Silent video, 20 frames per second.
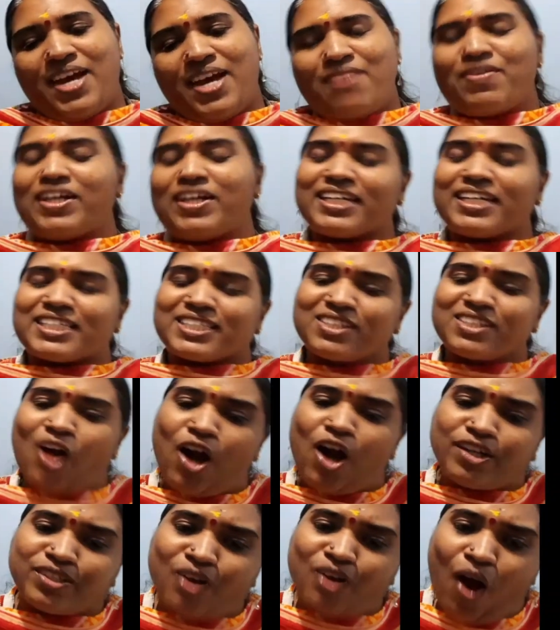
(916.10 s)
when it is
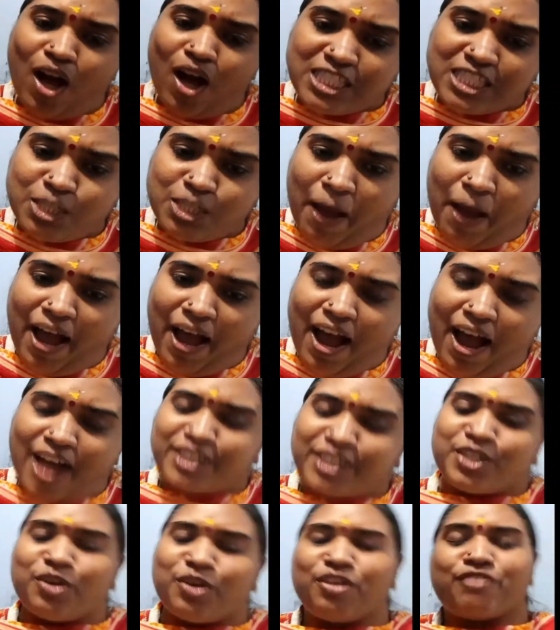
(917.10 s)
not caused by
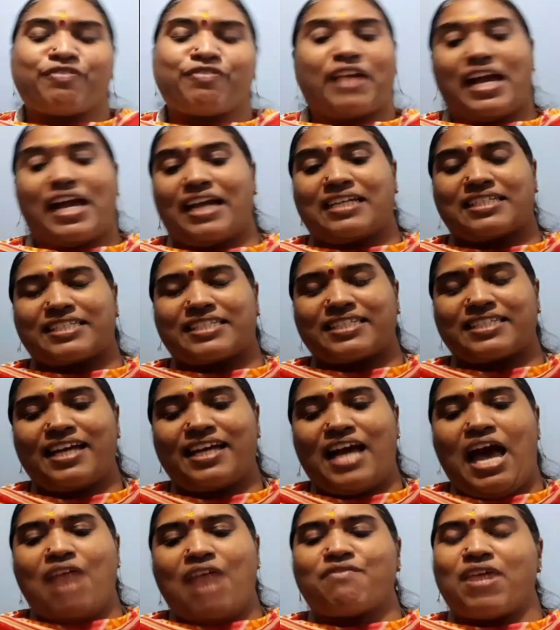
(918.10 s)
undue influence,
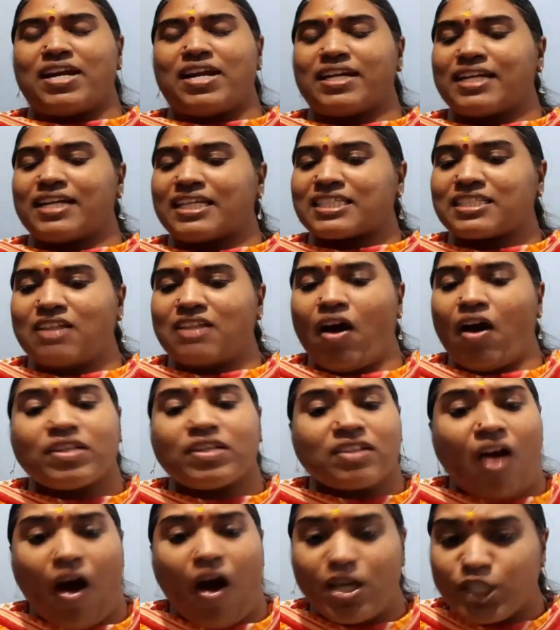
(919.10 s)
when it is
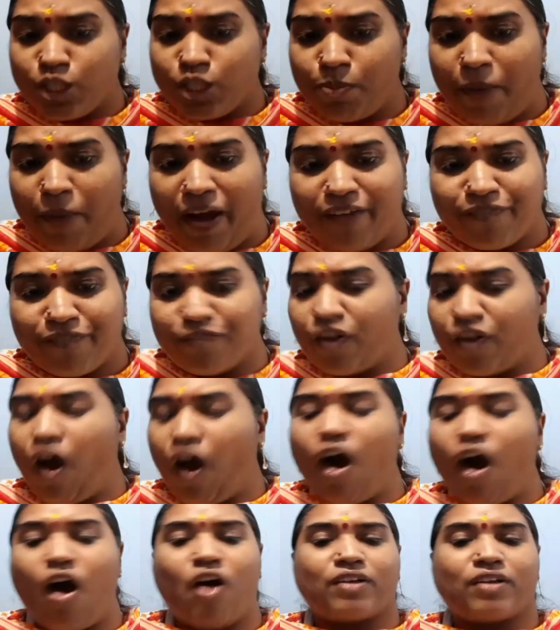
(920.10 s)
not caused by
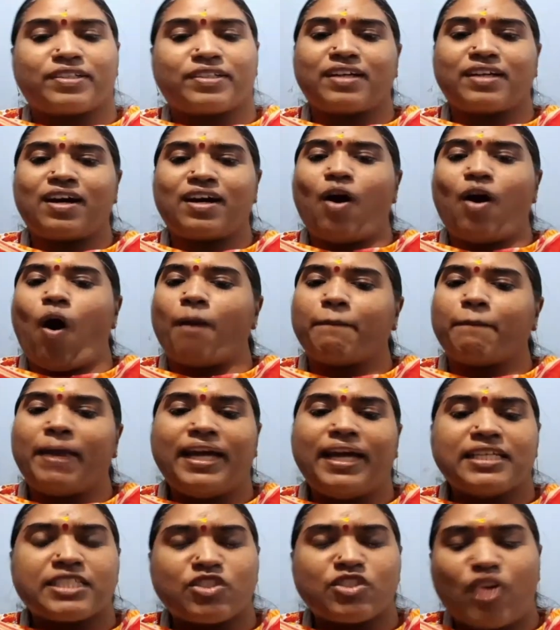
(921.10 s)
fraud or
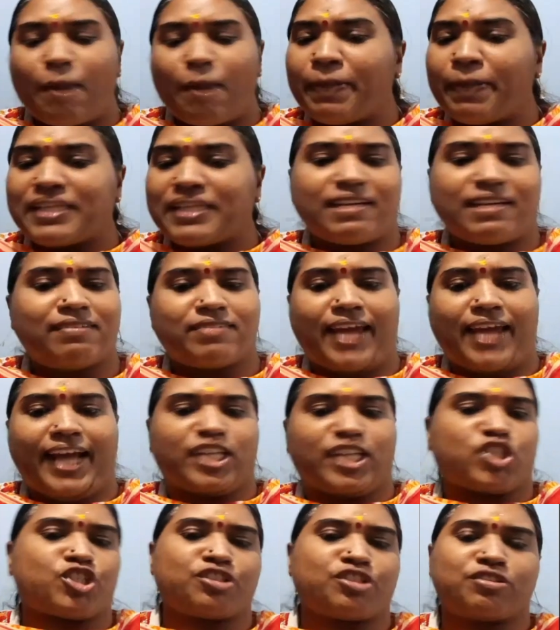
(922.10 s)

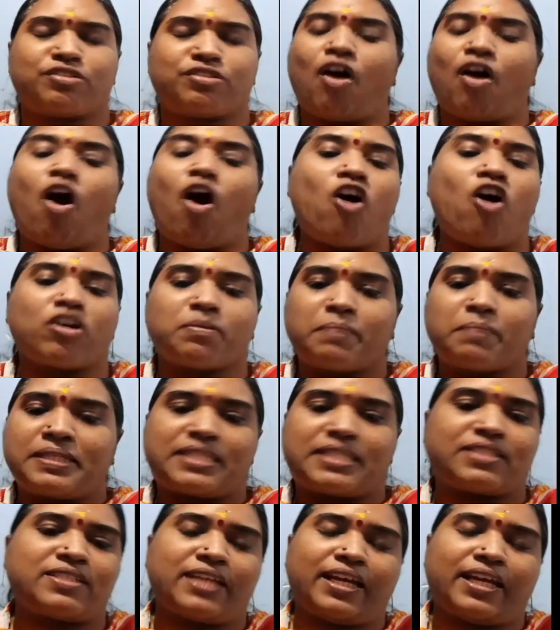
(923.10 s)
misrepresentation or
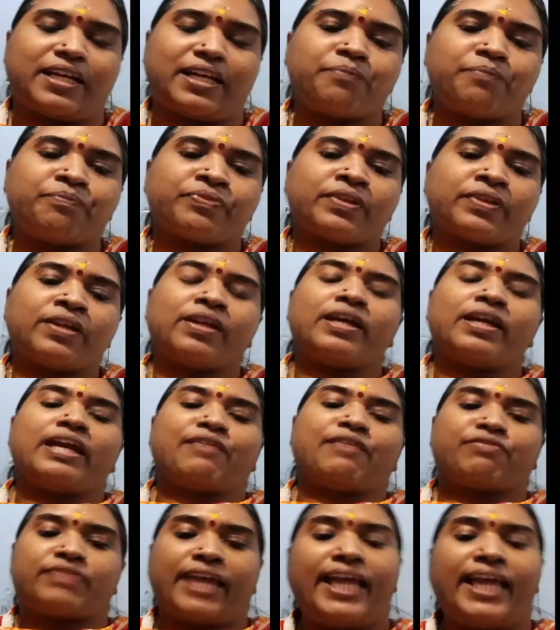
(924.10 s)
mistake.
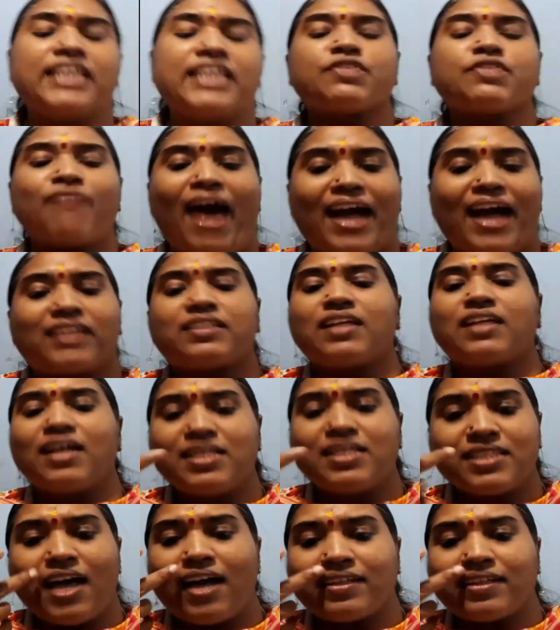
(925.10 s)
If these
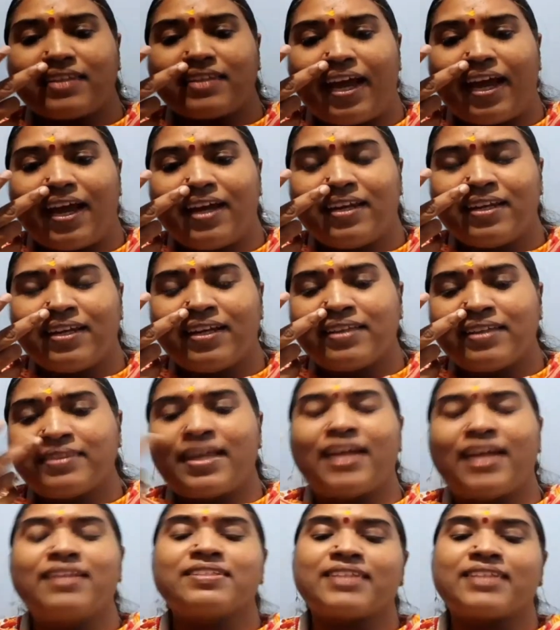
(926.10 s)
factors are there,
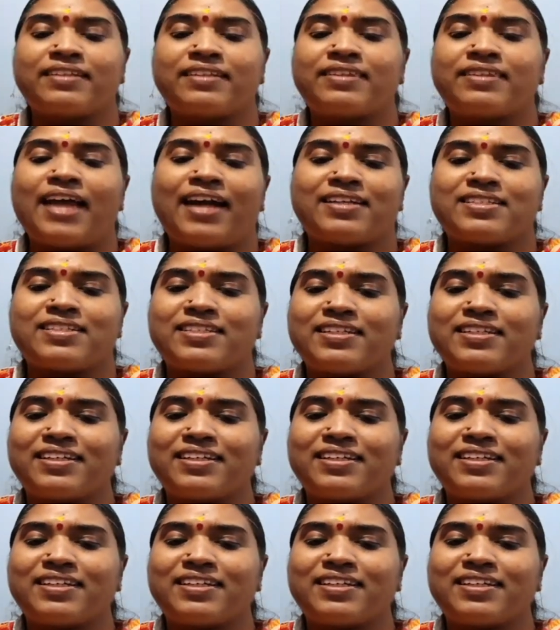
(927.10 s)
then said that